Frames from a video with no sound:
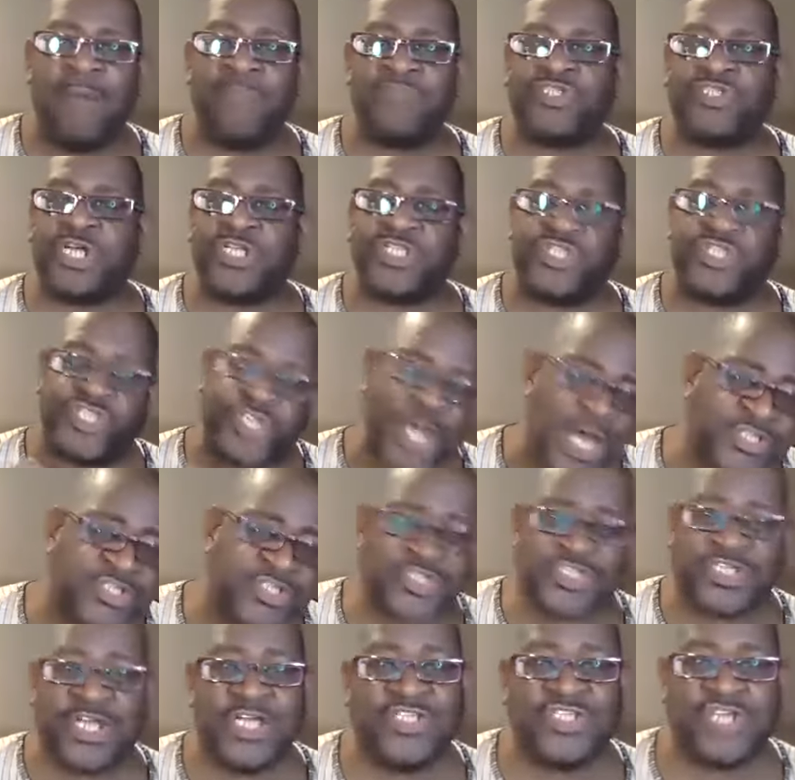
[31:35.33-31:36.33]
I'm
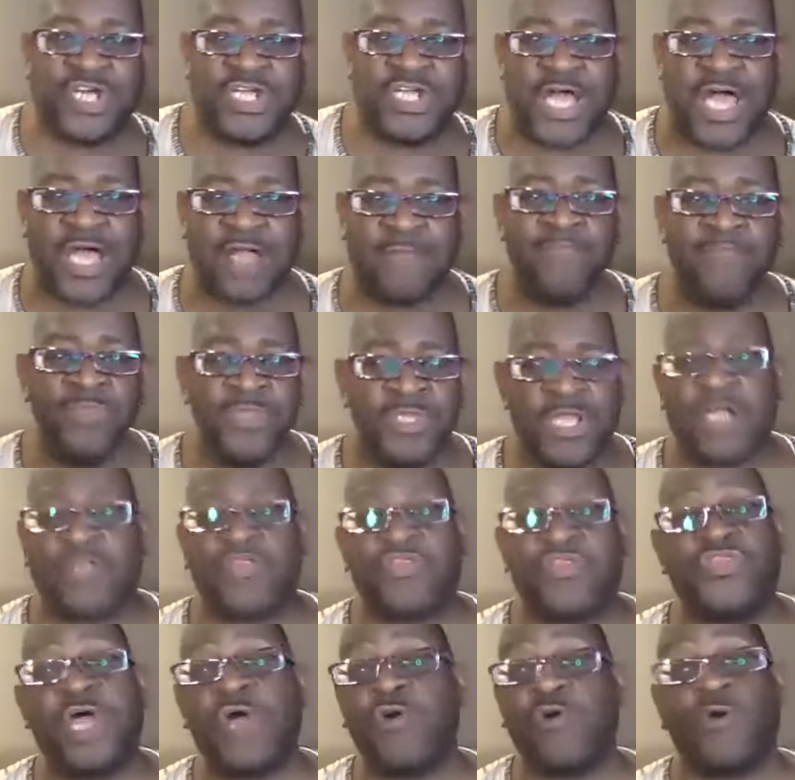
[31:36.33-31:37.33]
suggesting tonight
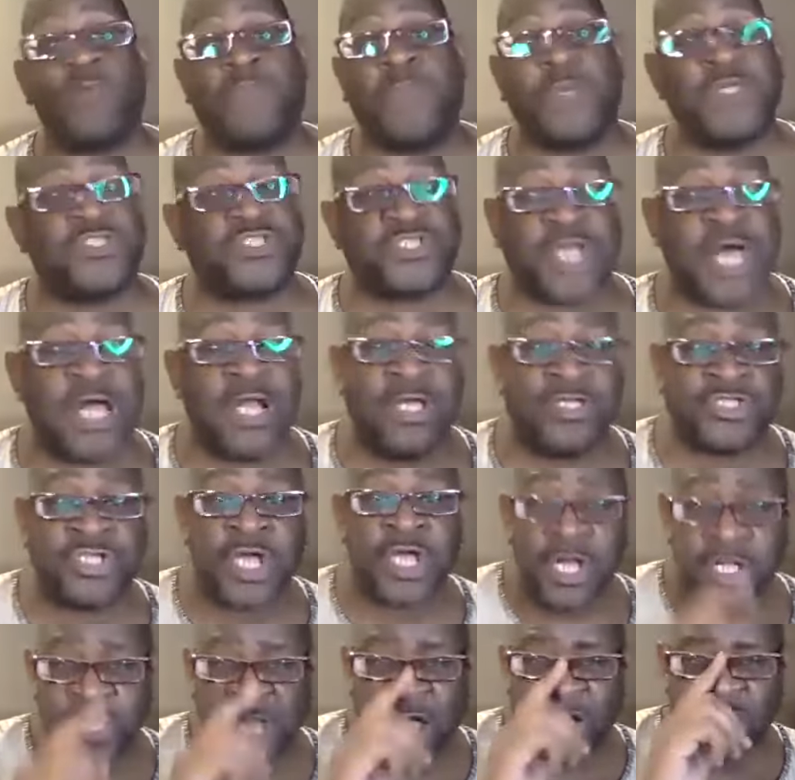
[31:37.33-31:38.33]
that therapists tell us
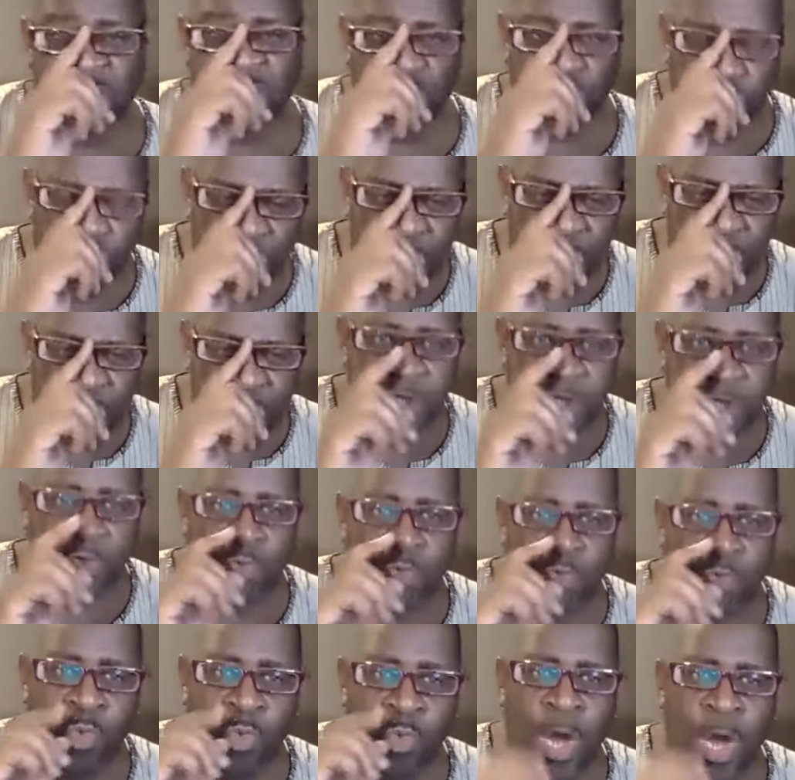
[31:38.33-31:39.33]
that the re- one
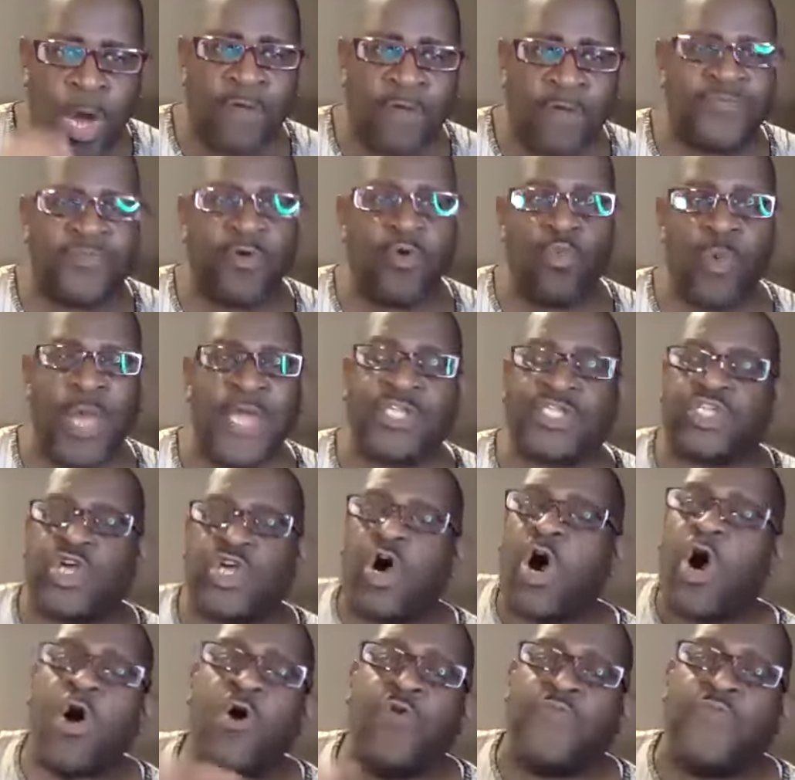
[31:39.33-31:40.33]
of the ways to
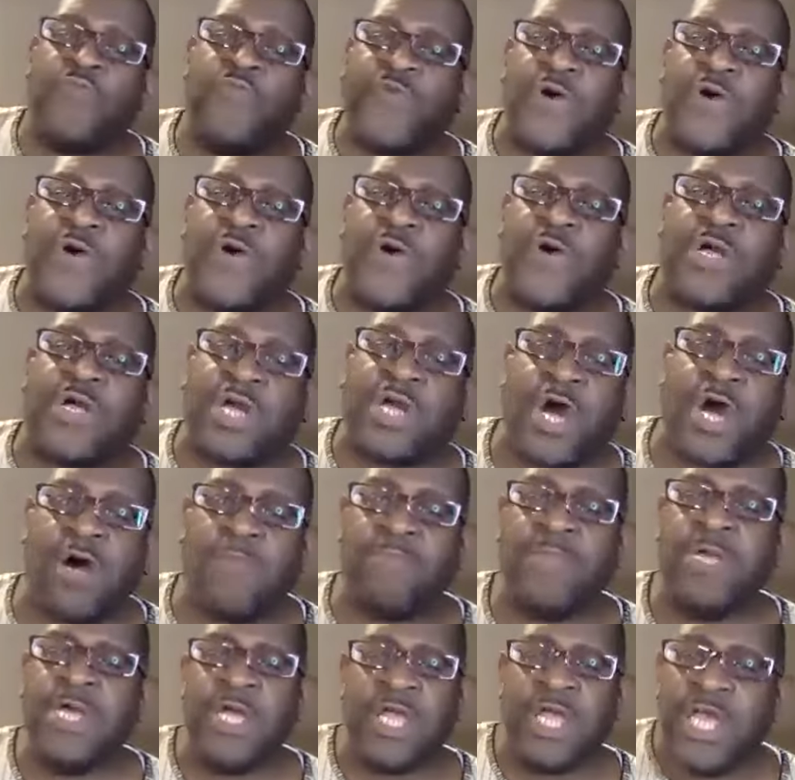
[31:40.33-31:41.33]
overcome
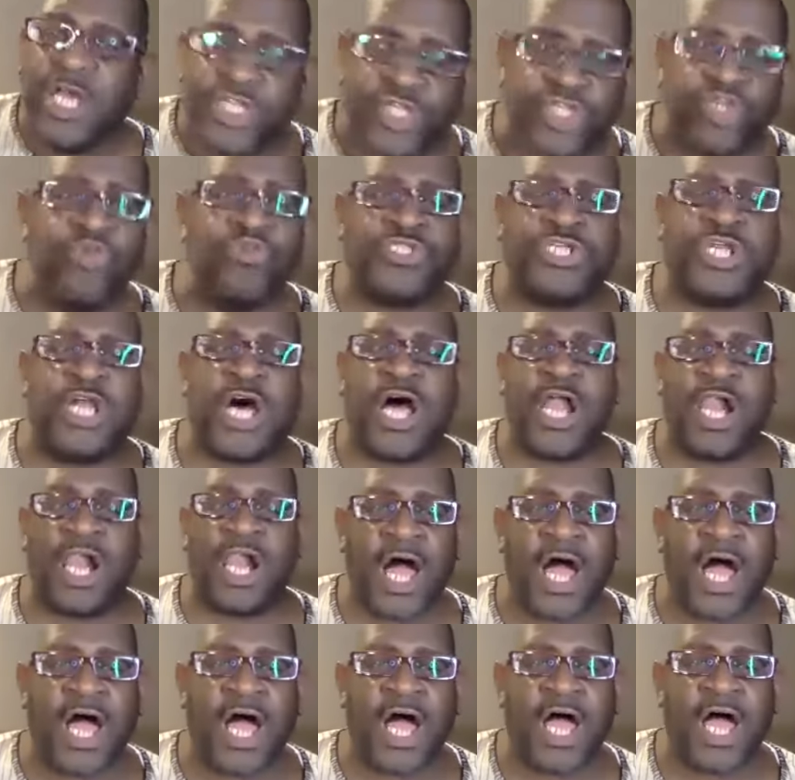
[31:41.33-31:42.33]
issues in our
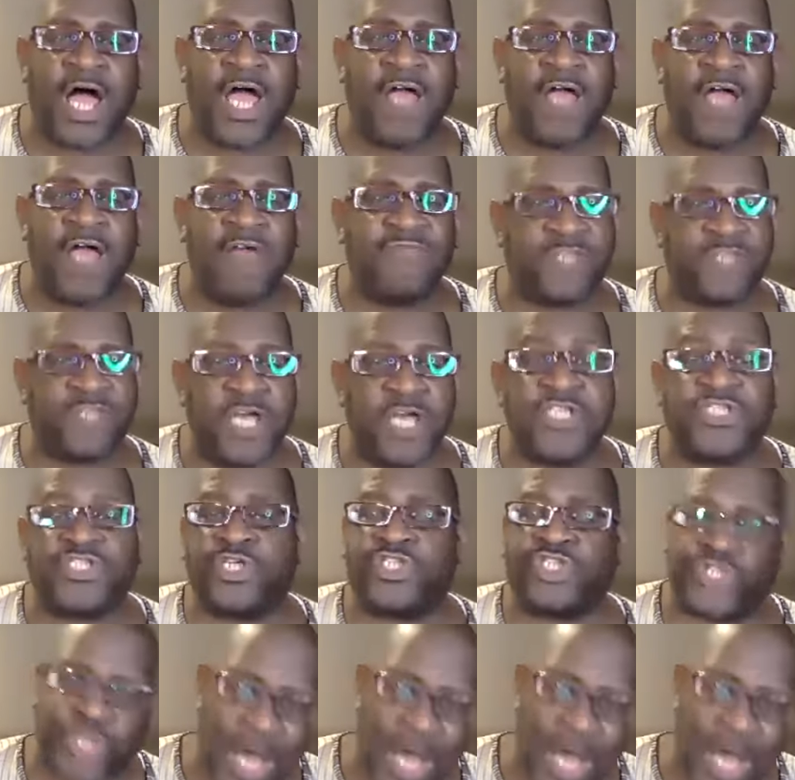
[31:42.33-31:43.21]
lives is to shout.